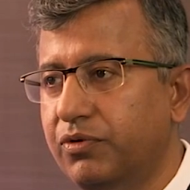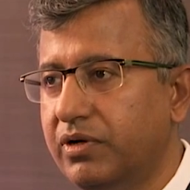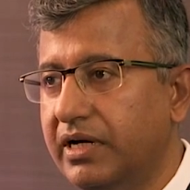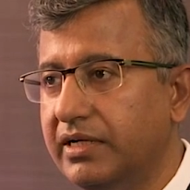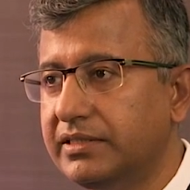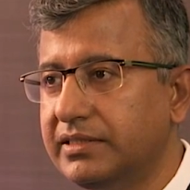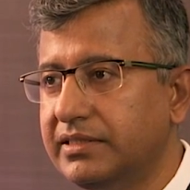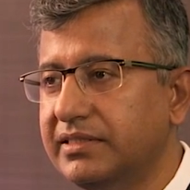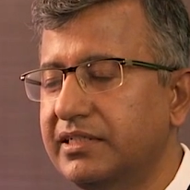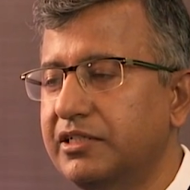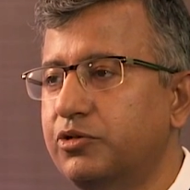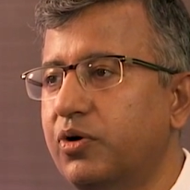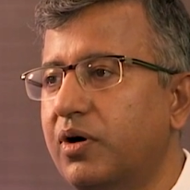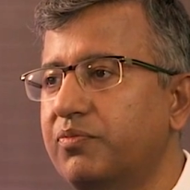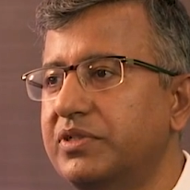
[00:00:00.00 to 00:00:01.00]
24 hours.
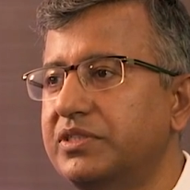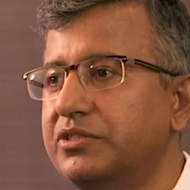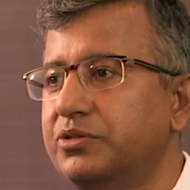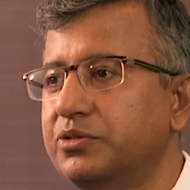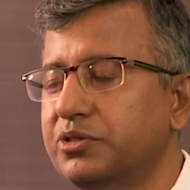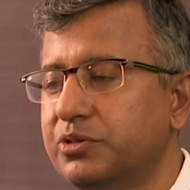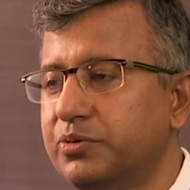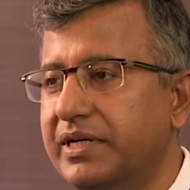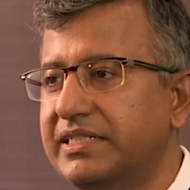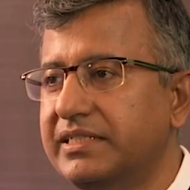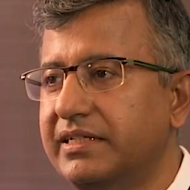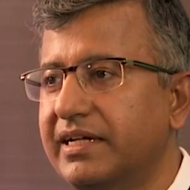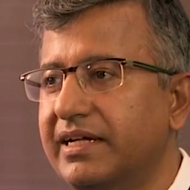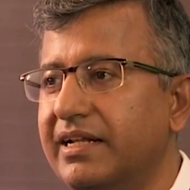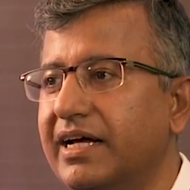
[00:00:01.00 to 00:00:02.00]
A drop which is used
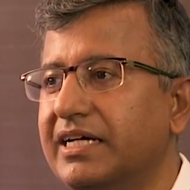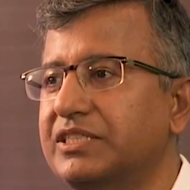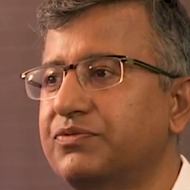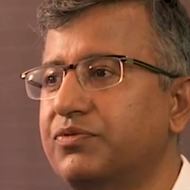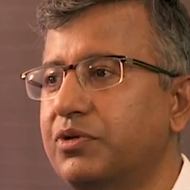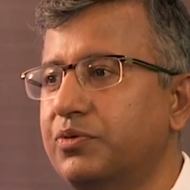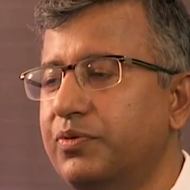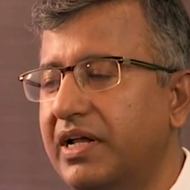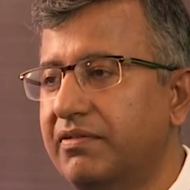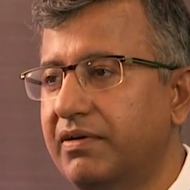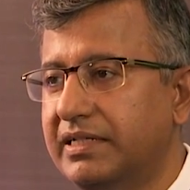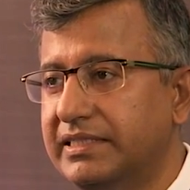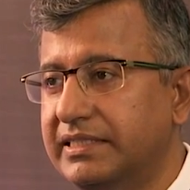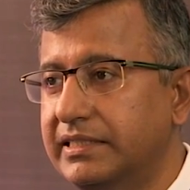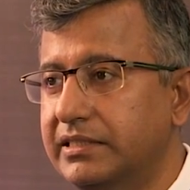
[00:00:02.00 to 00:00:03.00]
twice a day lasts for
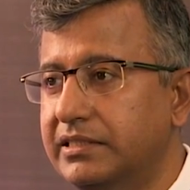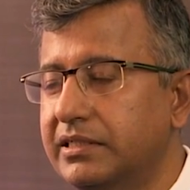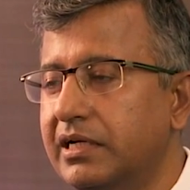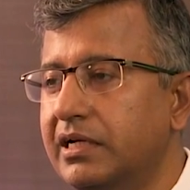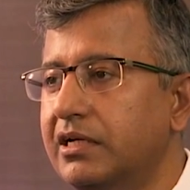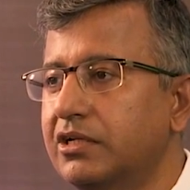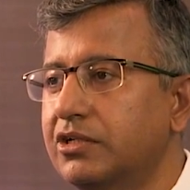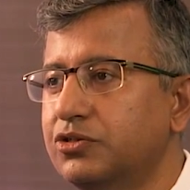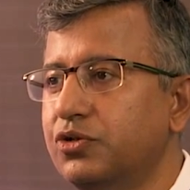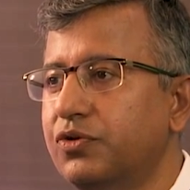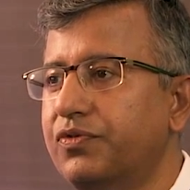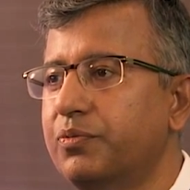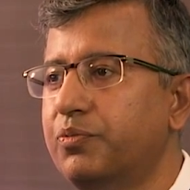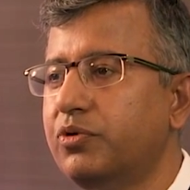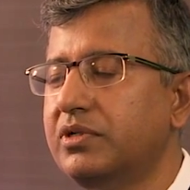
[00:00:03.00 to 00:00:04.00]
12 hours each.
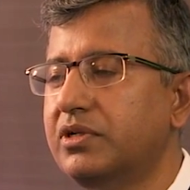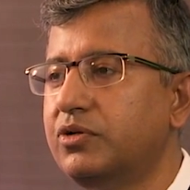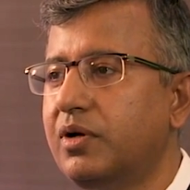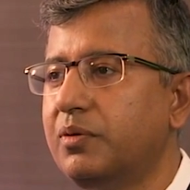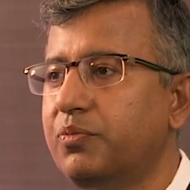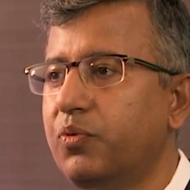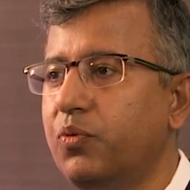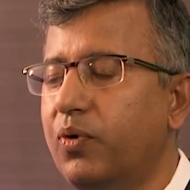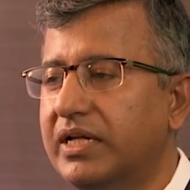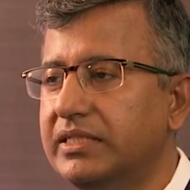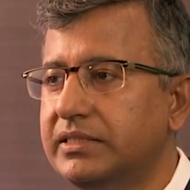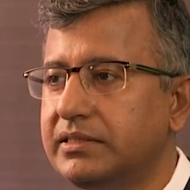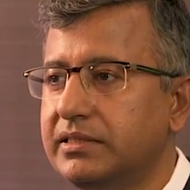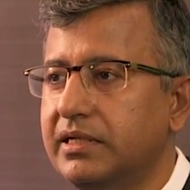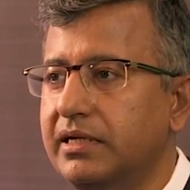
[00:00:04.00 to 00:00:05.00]
So if you put the drop
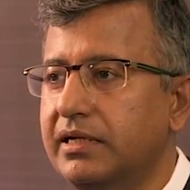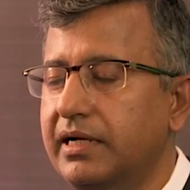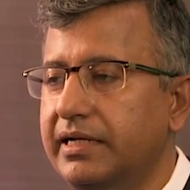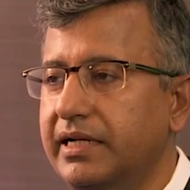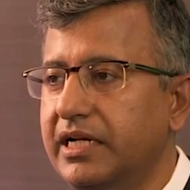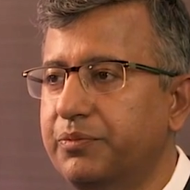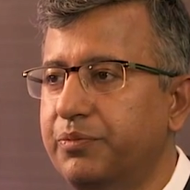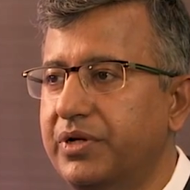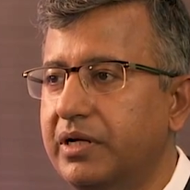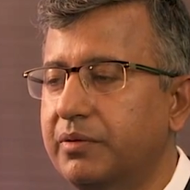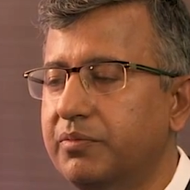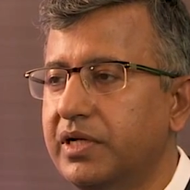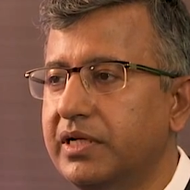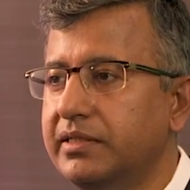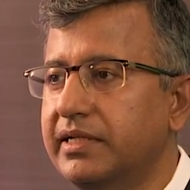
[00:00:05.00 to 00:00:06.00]
once at 8
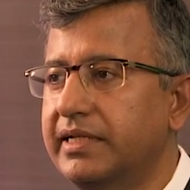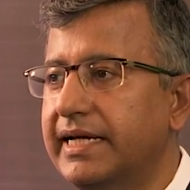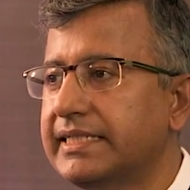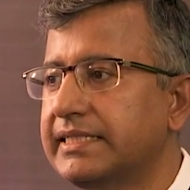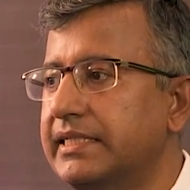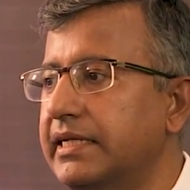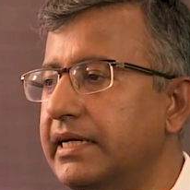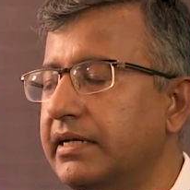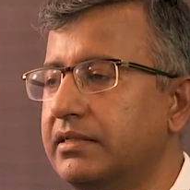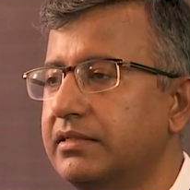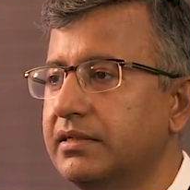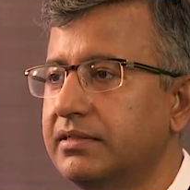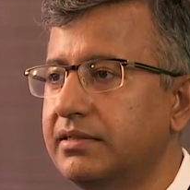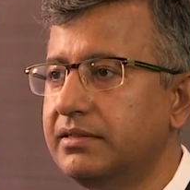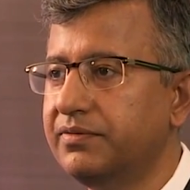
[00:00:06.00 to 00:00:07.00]
p.m., the next day
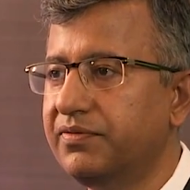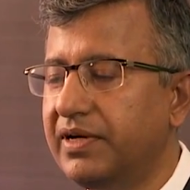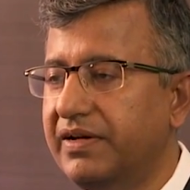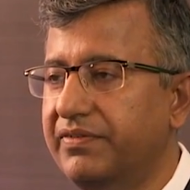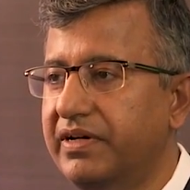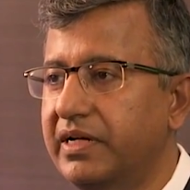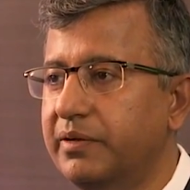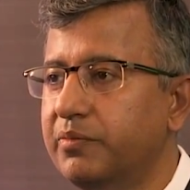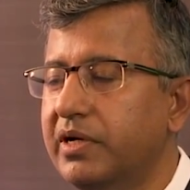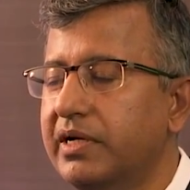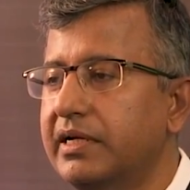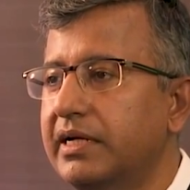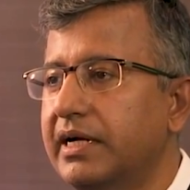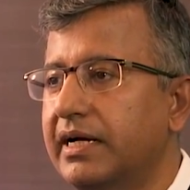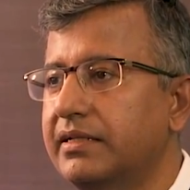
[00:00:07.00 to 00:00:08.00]
at 5
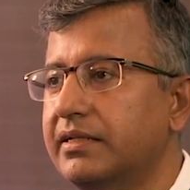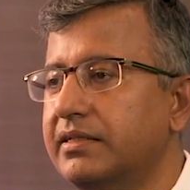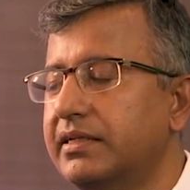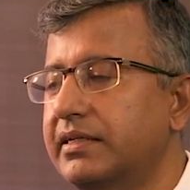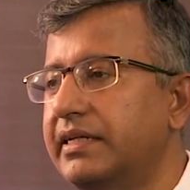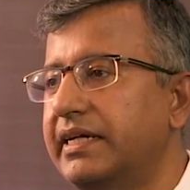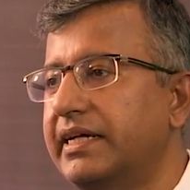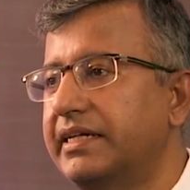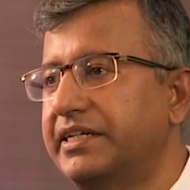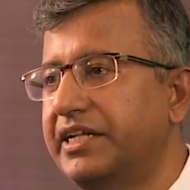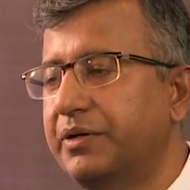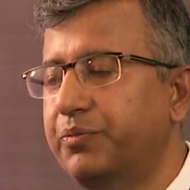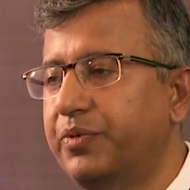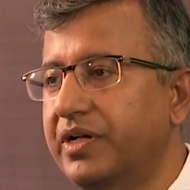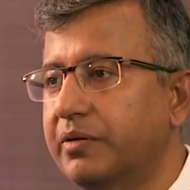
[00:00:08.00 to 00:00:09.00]
a.m., and the third day
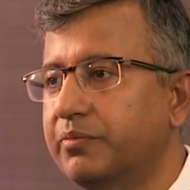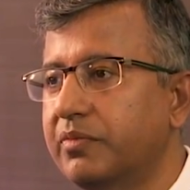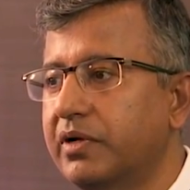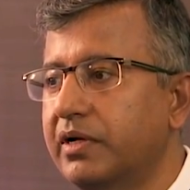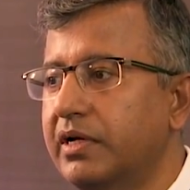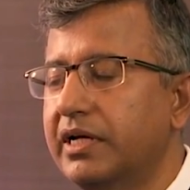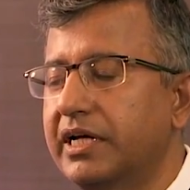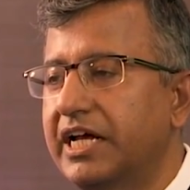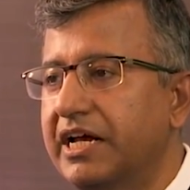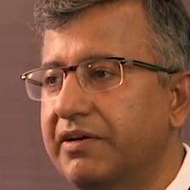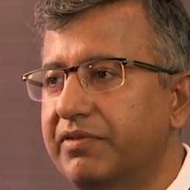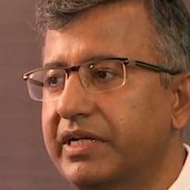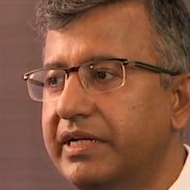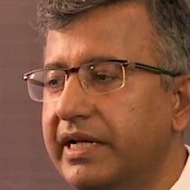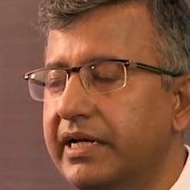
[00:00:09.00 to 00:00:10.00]
at 10 p.m.,
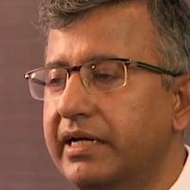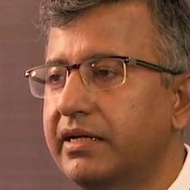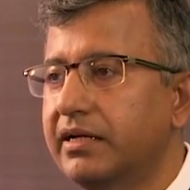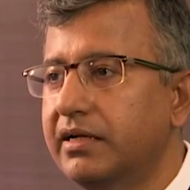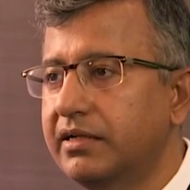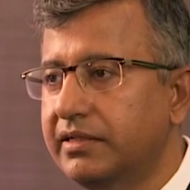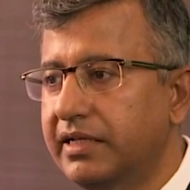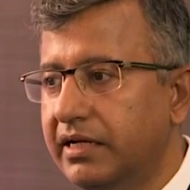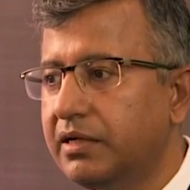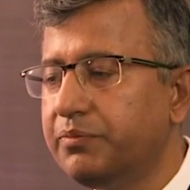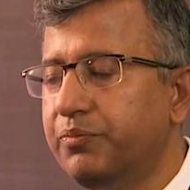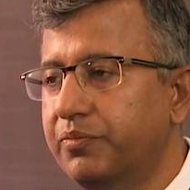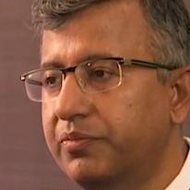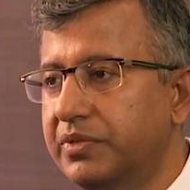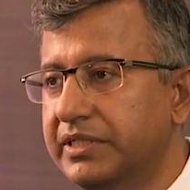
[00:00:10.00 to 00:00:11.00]
every day
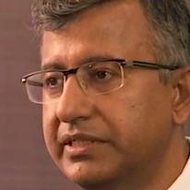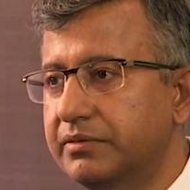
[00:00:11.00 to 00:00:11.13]
there are